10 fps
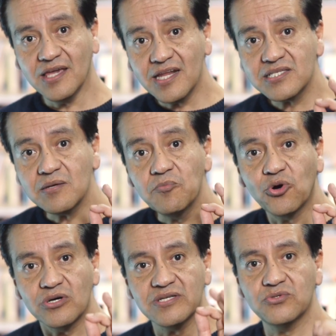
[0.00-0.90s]
It is
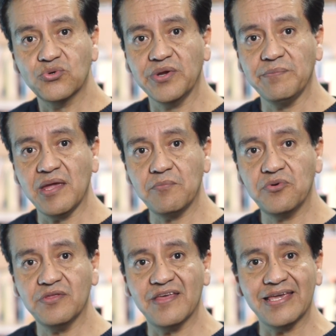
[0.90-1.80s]
important to
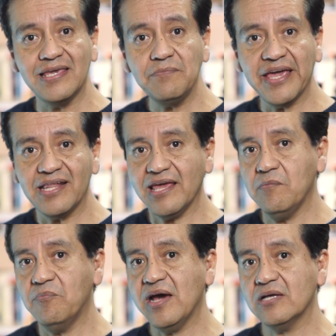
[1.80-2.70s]
remember the email
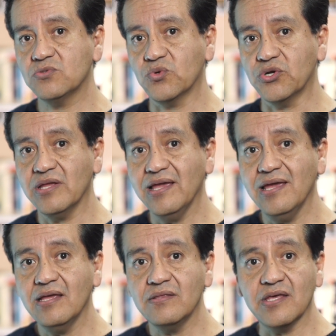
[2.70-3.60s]
and password
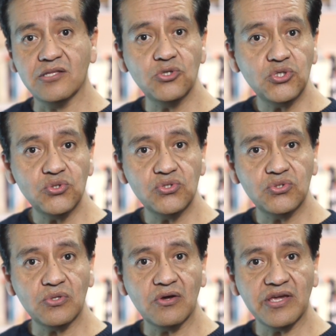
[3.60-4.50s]
that you
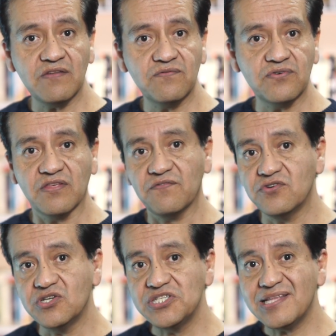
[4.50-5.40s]
choose to log in for the
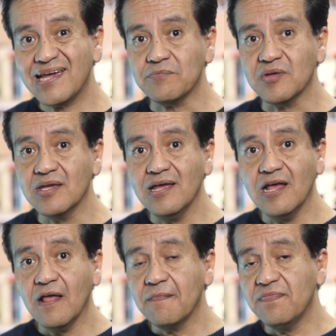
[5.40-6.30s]
first time.
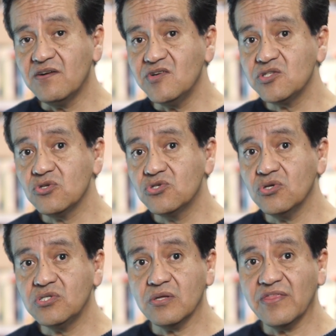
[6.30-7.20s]
There is no
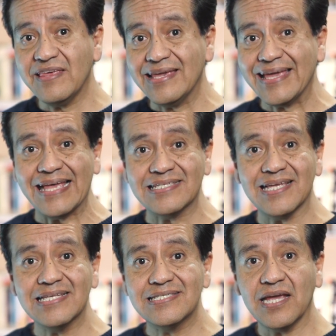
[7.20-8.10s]
such a thing
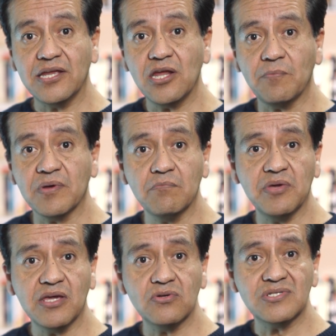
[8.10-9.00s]
as sign up
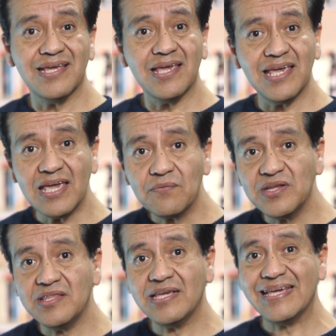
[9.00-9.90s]
because
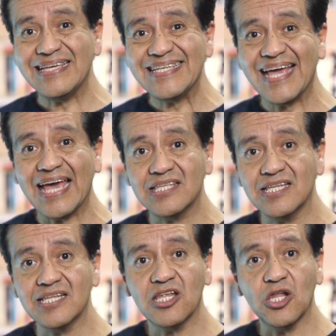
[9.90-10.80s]
everything is
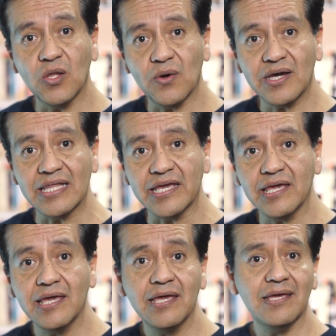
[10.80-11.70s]
handled
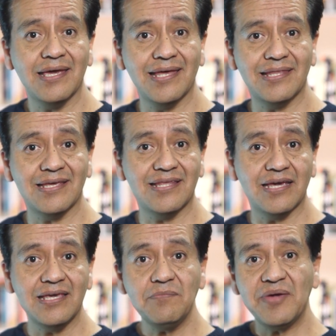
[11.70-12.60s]
locally, and
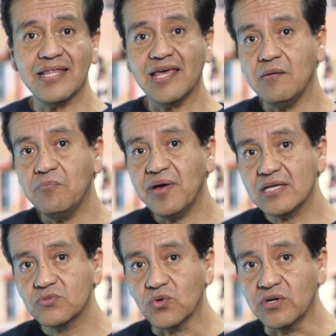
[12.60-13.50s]
the email and
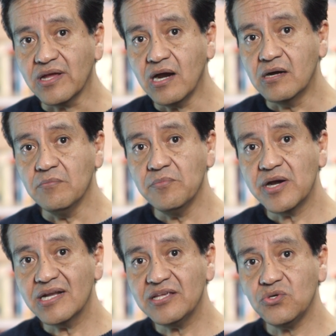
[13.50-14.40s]
password are
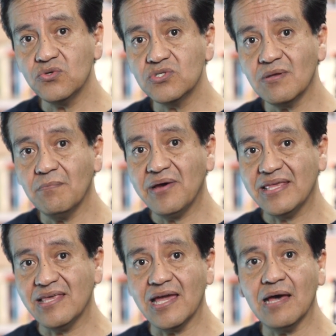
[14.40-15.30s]
merely used
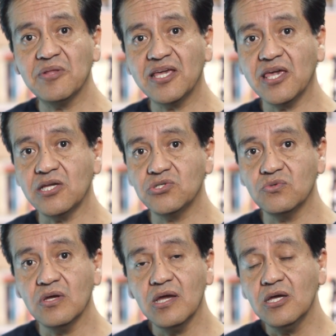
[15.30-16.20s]
by the
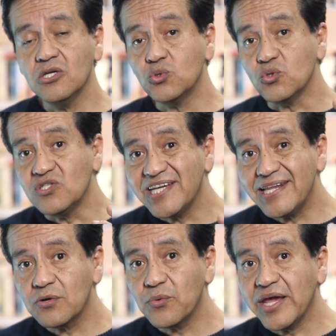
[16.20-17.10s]
application to
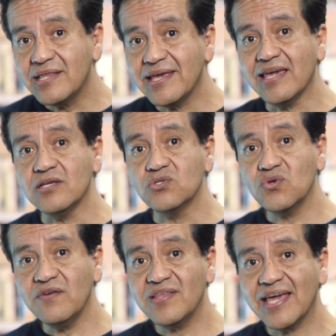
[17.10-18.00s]
generate a
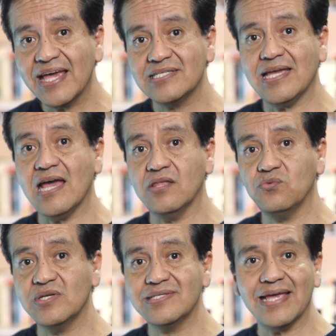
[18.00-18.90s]
SwiftCash
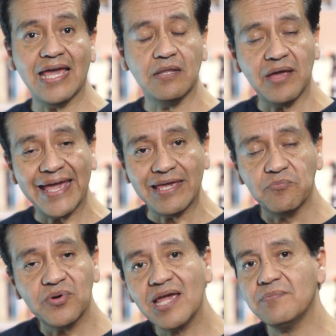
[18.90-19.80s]
address and
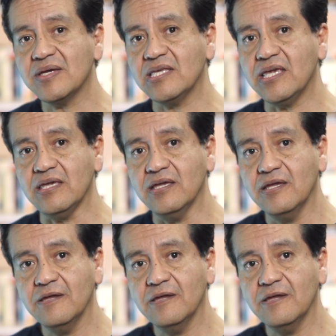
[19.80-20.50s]
a private key.